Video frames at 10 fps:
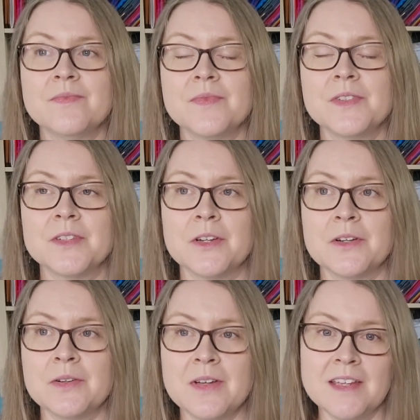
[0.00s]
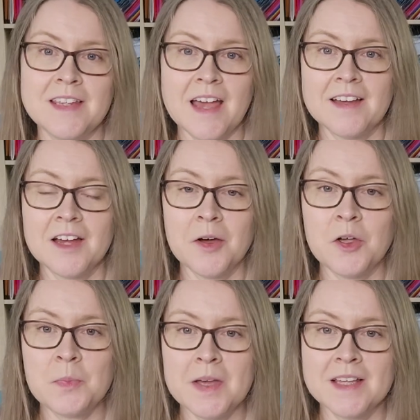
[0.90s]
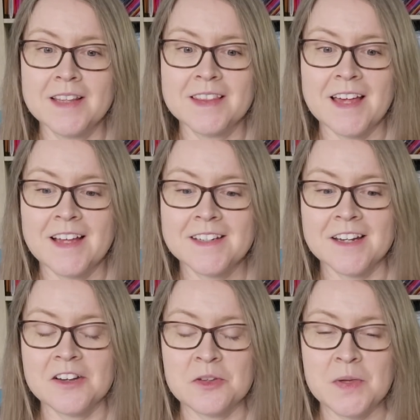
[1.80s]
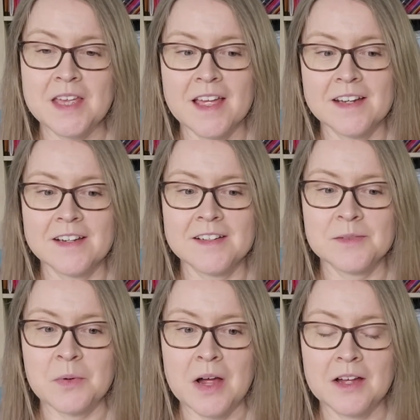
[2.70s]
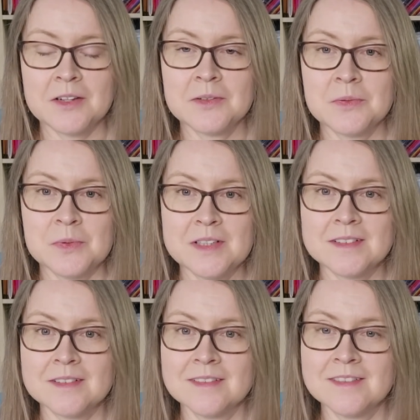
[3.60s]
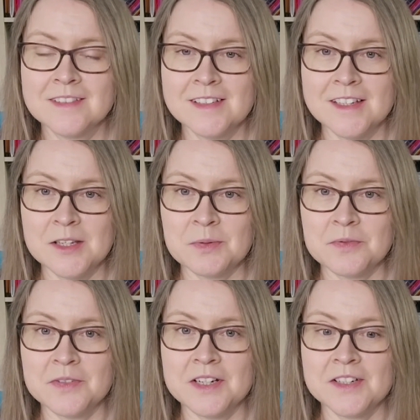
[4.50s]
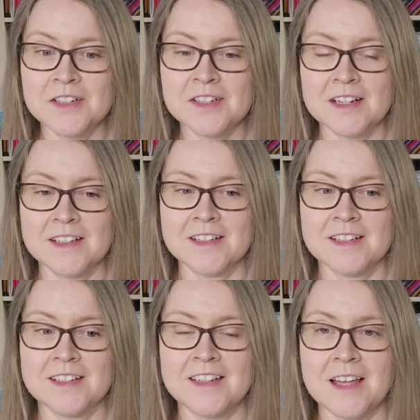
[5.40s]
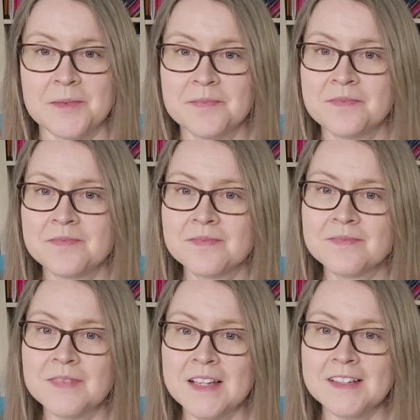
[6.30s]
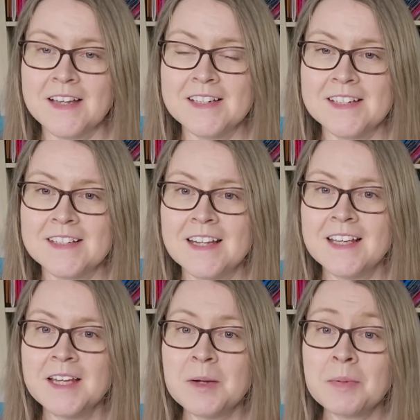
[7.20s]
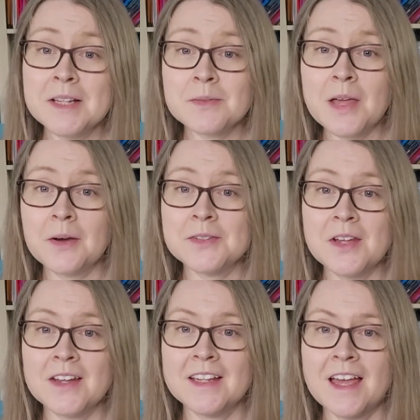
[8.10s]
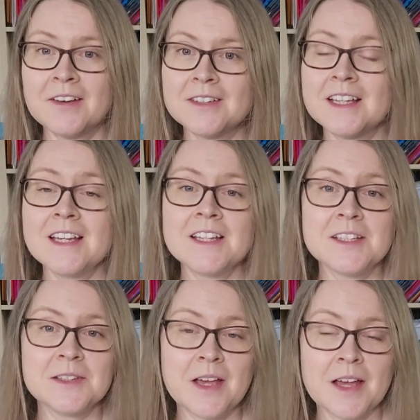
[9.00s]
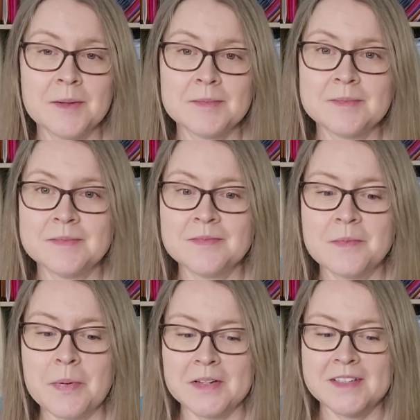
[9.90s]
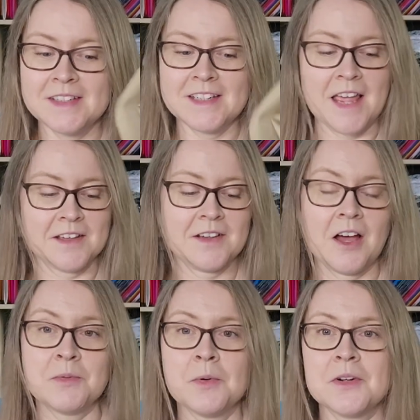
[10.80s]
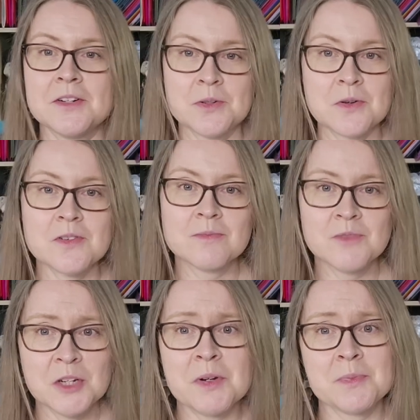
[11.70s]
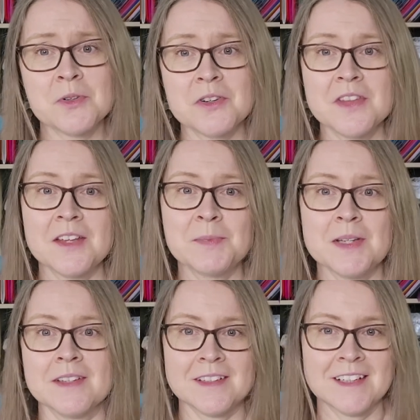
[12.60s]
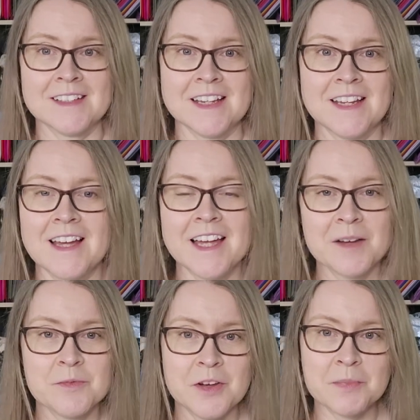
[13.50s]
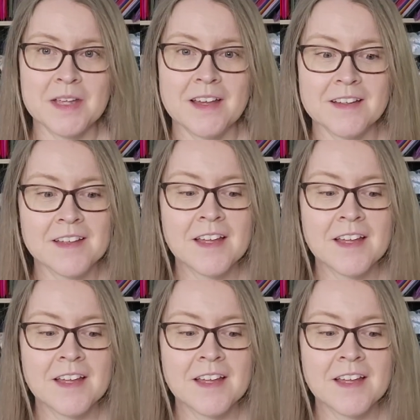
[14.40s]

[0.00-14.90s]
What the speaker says: So yeah, hoping that another weekend's work will see this one finished, and yeah, excited, pleased with how it's turning out. But yeah, I'm not going to talk too much more on this because, like I say, I am filming a